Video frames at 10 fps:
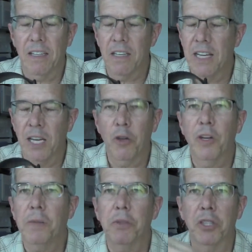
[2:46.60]

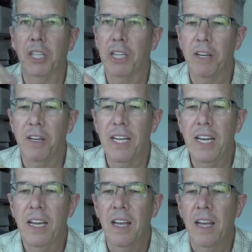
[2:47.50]
Incredible
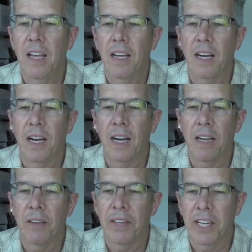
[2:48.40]
clarity.
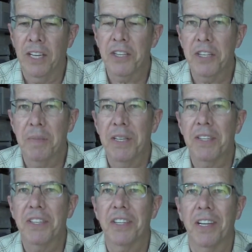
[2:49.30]
The
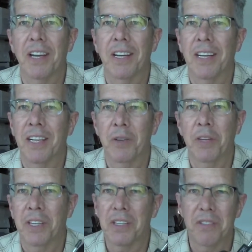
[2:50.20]
instruments, you
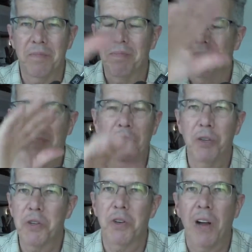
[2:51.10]
can
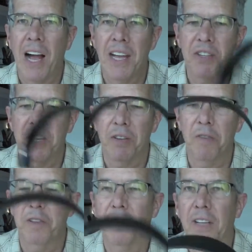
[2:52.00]
close your eyes and you
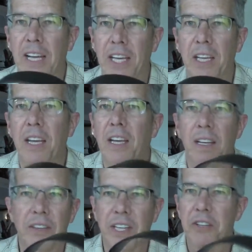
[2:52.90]
feel like
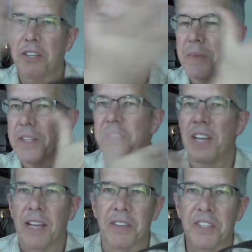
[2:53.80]
the instruments
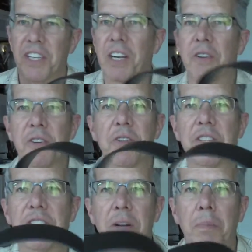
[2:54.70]
and the singers are
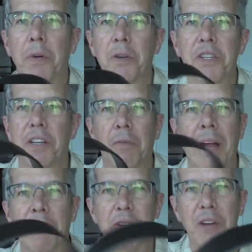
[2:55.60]
just immersed
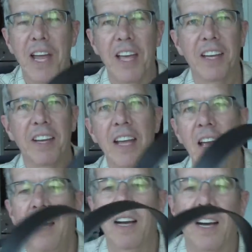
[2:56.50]
around your head.
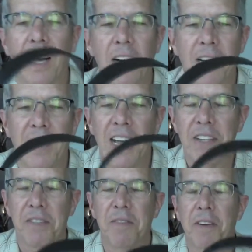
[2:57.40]
It
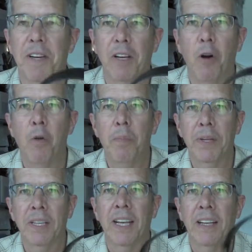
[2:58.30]
has a very
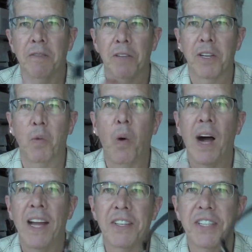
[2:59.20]
open and a very
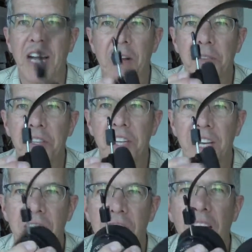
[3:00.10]
wide soundstage.